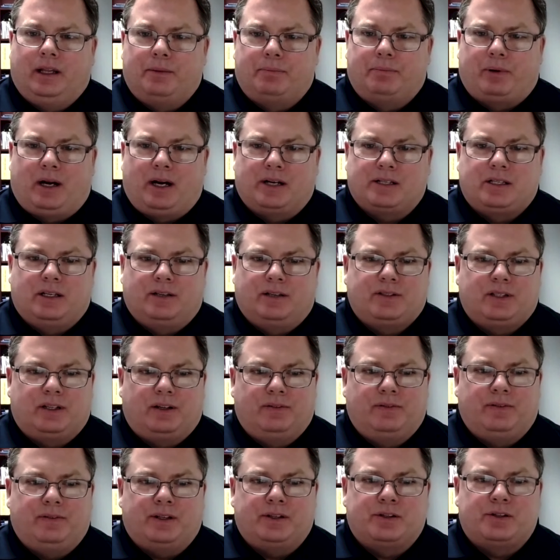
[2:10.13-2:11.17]
the process
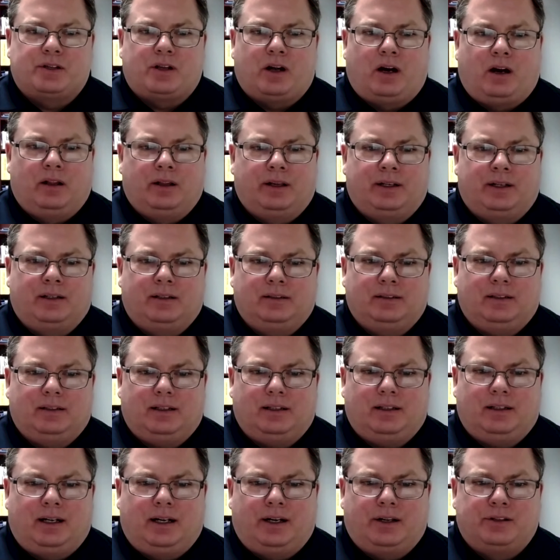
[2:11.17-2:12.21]
of installing
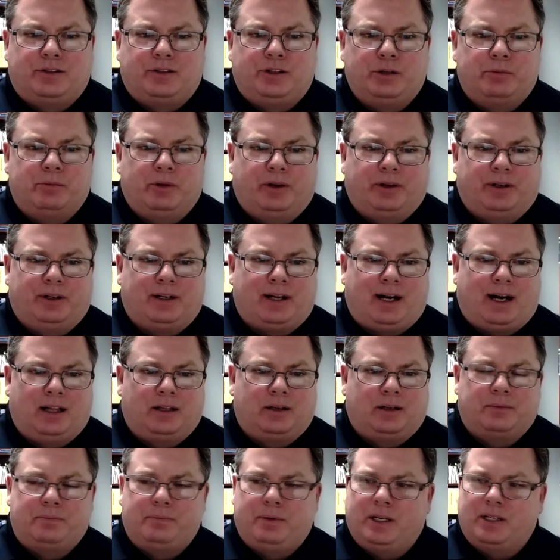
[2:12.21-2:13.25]
a $2 million
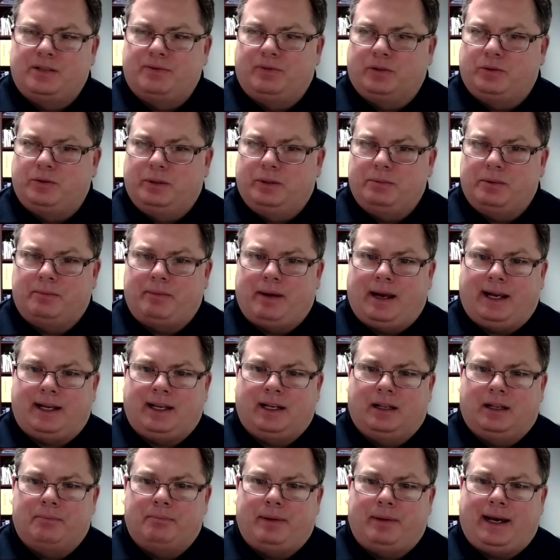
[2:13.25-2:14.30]
piece of equipment back
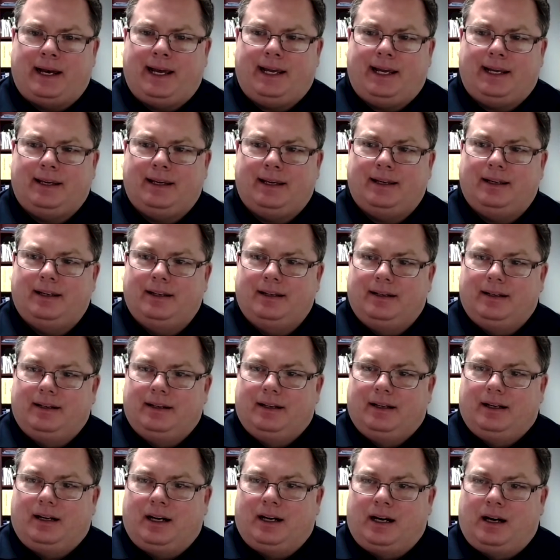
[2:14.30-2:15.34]
in the back
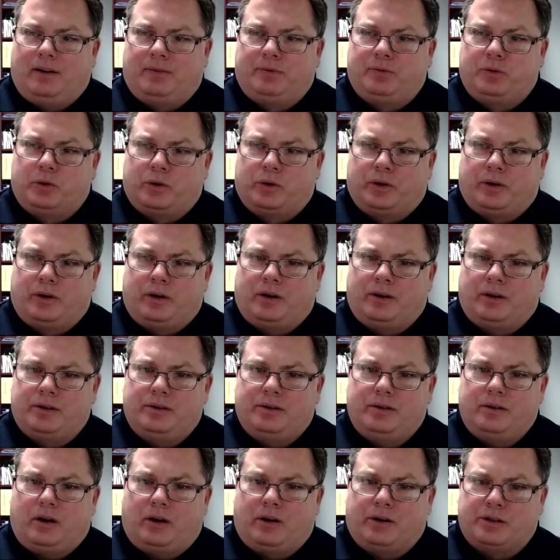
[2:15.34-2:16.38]
for
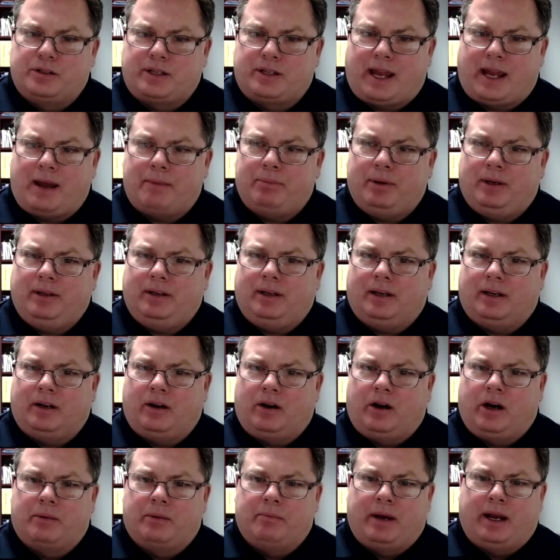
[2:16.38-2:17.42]
our stamping and
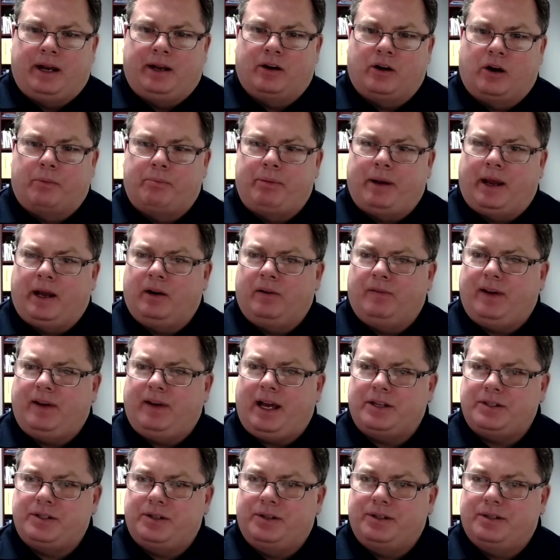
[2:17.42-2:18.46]
automating our panel
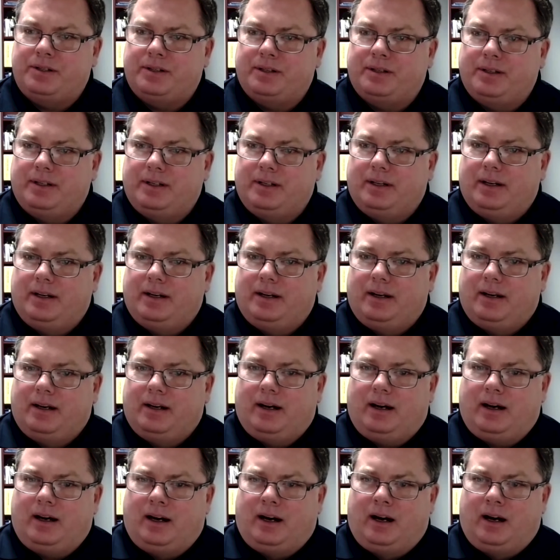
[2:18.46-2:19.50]
fasteners.
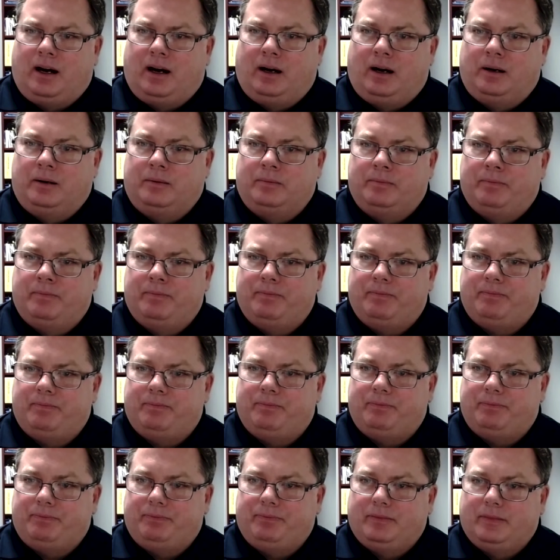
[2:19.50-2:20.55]

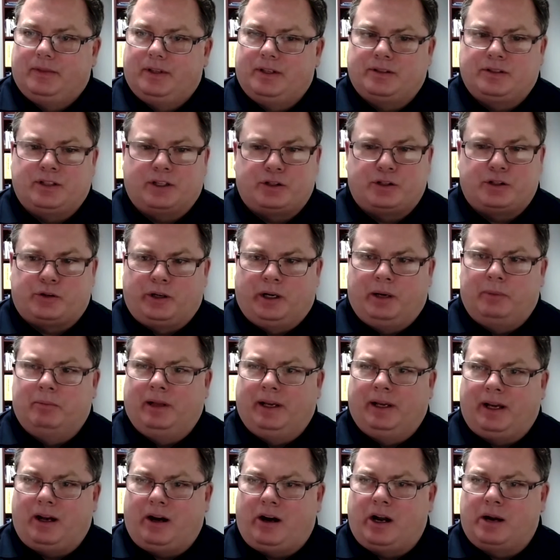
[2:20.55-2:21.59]
It's
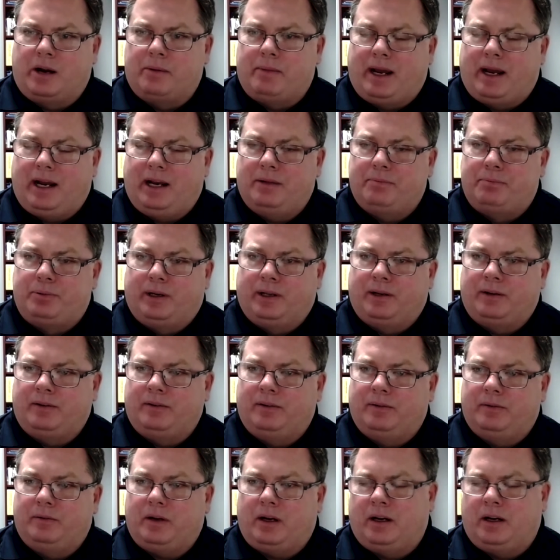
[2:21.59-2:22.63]
extremely automated,
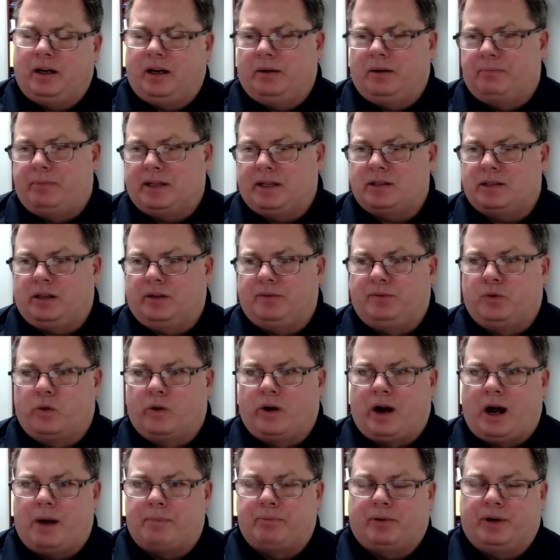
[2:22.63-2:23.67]
putting basically 4
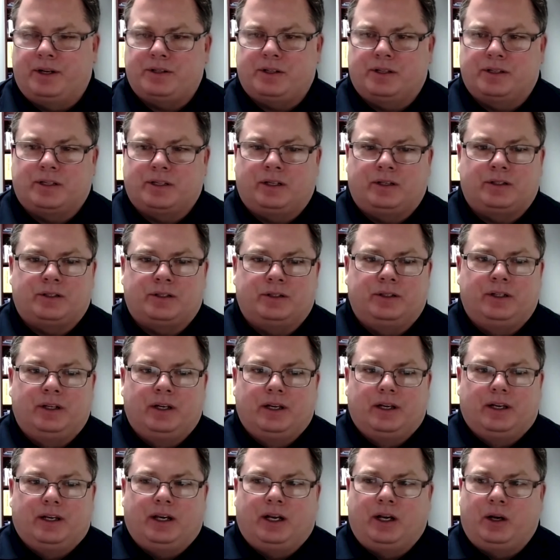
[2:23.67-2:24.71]
operations into
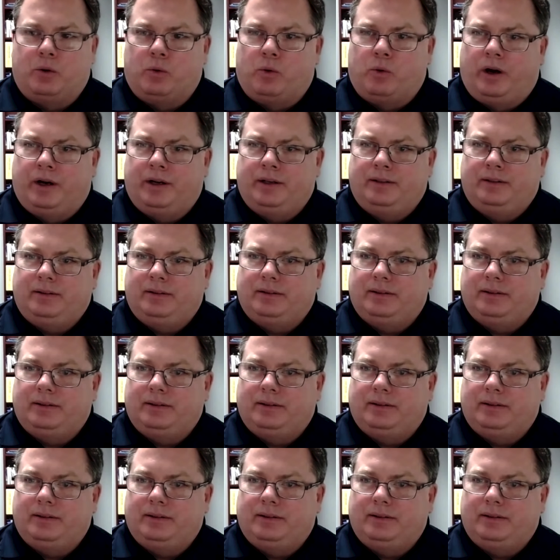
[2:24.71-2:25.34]
one,